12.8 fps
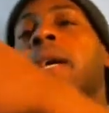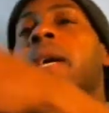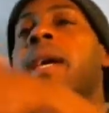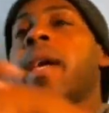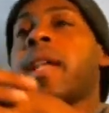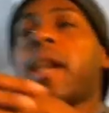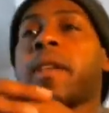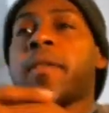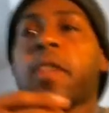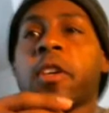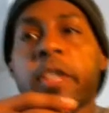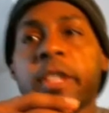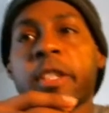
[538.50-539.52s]
and I
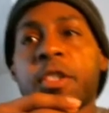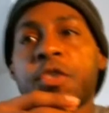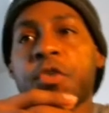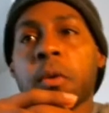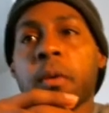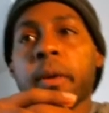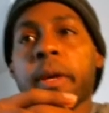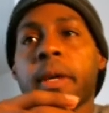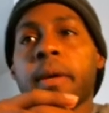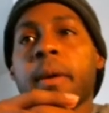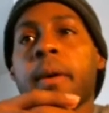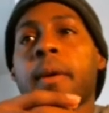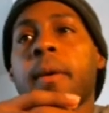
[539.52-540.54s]
turn it into jewelry,
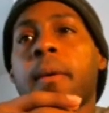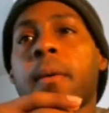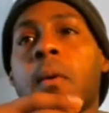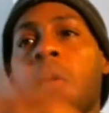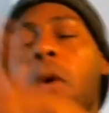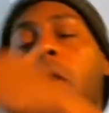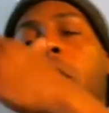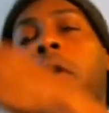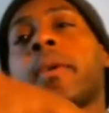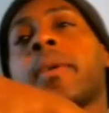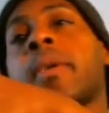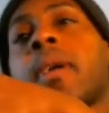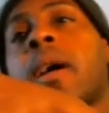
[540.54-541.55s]
or
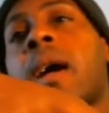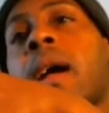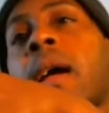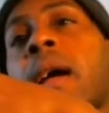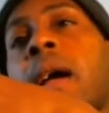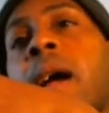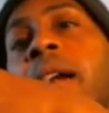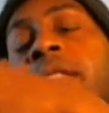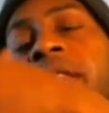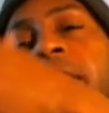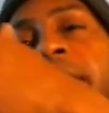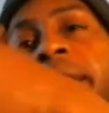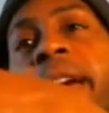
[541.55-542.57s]
I
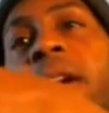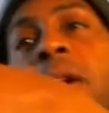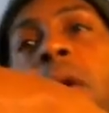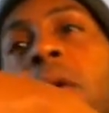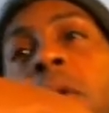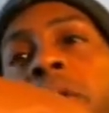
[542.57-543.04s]
take that gold,